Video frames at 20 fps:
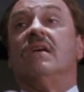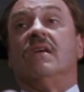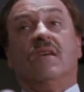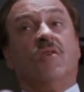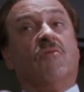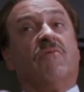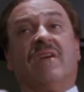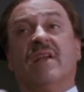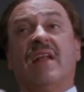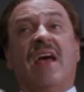you
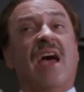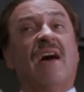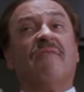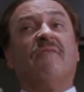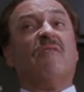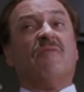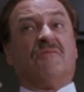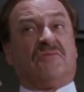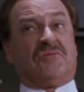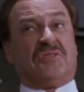can have
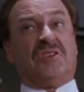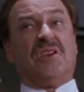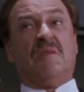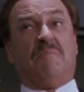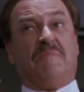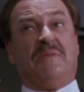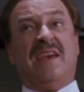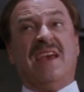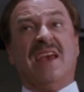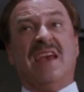O C
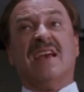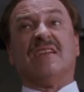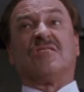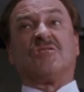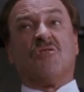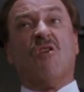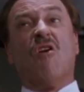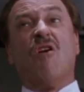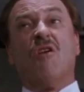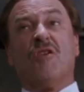P. It's
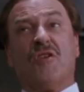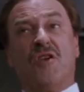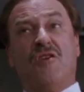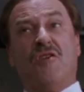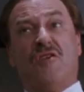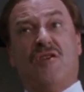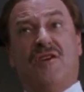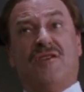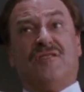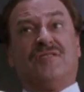all
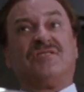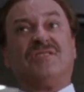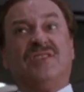yours.